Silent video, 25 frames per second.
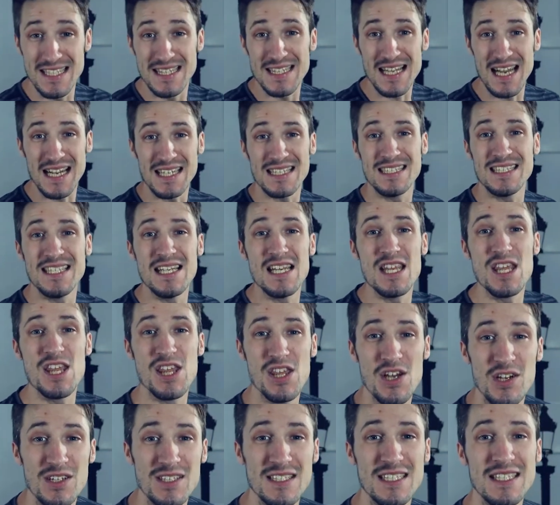in
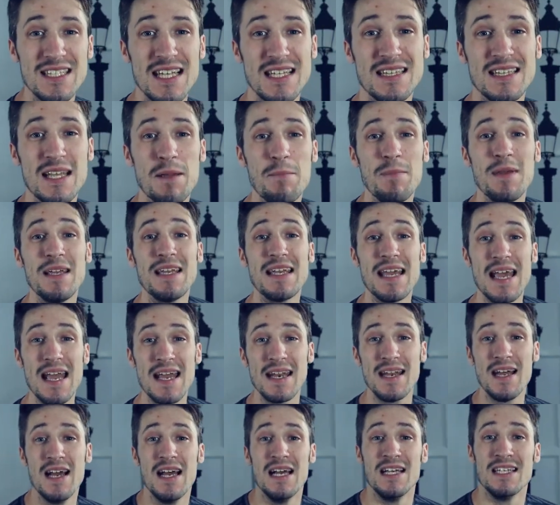1930 that they
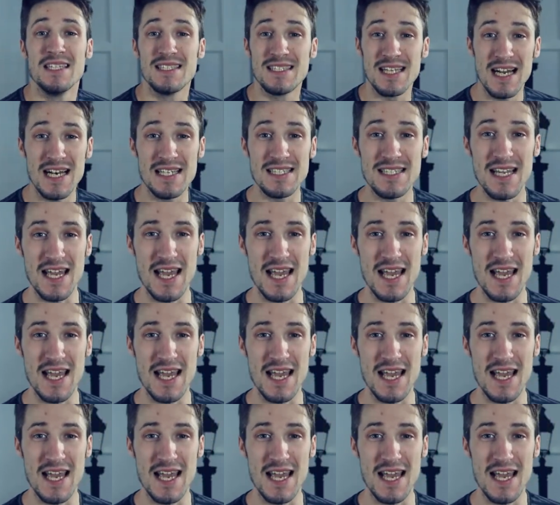began sales